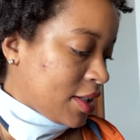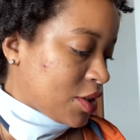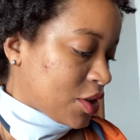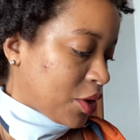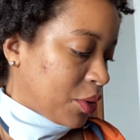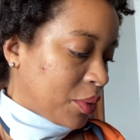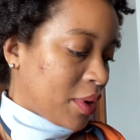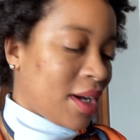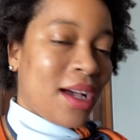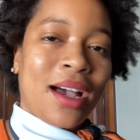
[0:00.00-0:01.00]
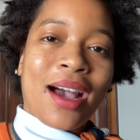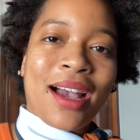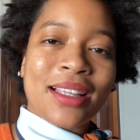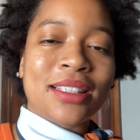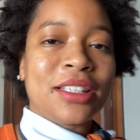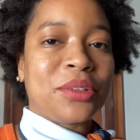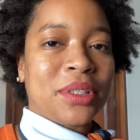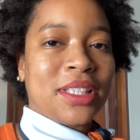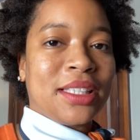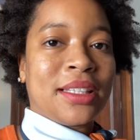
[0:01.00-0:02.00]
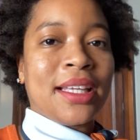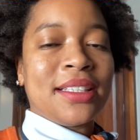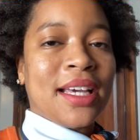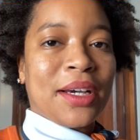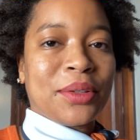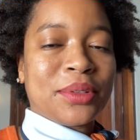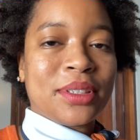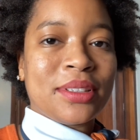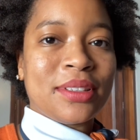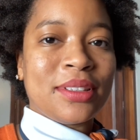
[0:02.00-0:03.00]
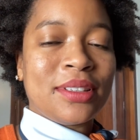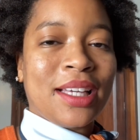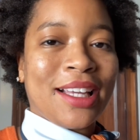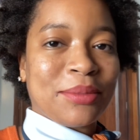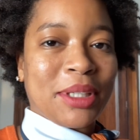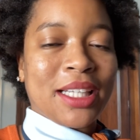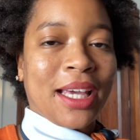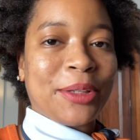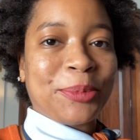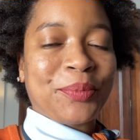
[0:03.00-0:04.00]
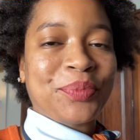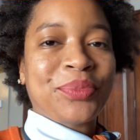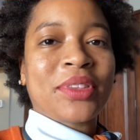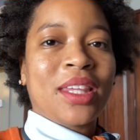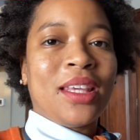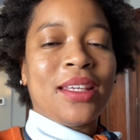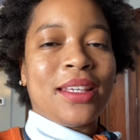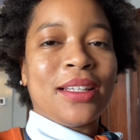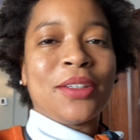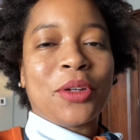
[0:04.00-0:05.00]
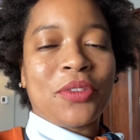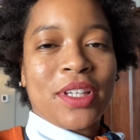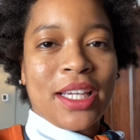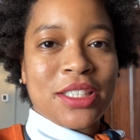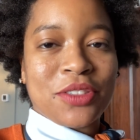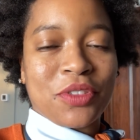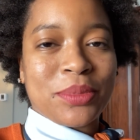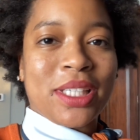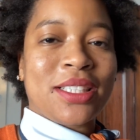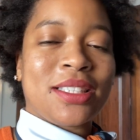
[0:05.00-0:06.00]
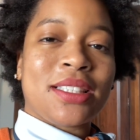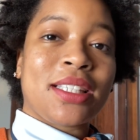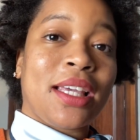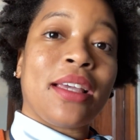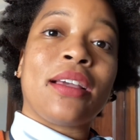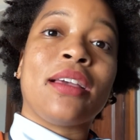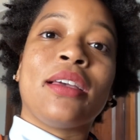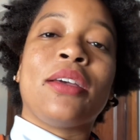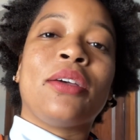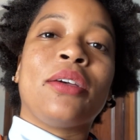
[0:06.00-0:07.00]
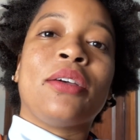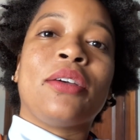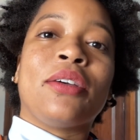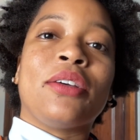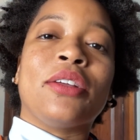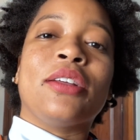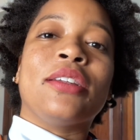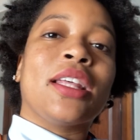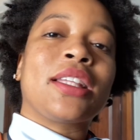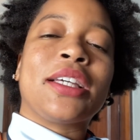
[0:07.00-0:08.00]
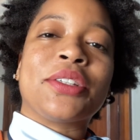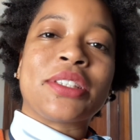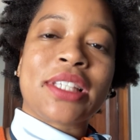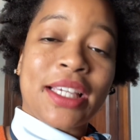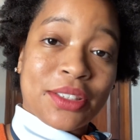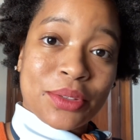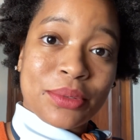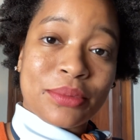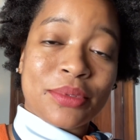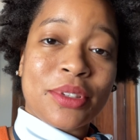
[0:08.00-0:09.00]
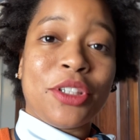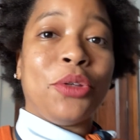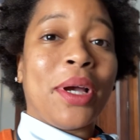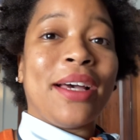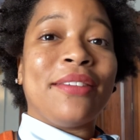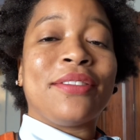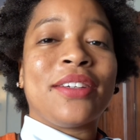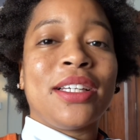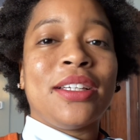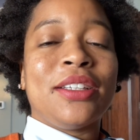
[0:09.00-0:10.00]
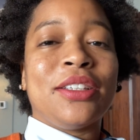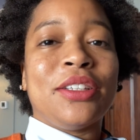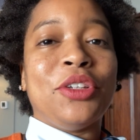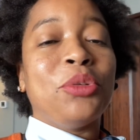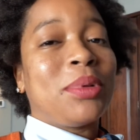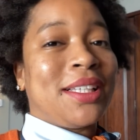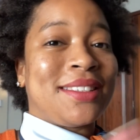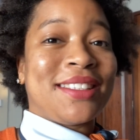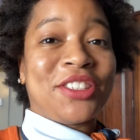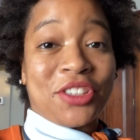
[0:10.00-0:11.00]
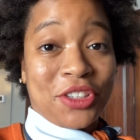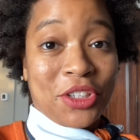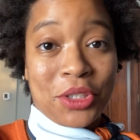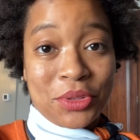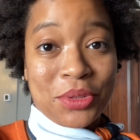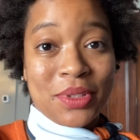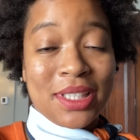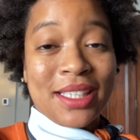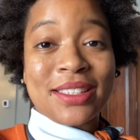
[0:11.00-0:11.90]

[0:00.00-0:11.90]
So I literally lay down at midnight. Get a notification from scheduling saying nothing else is canceled. You have new places that you're going to go to today.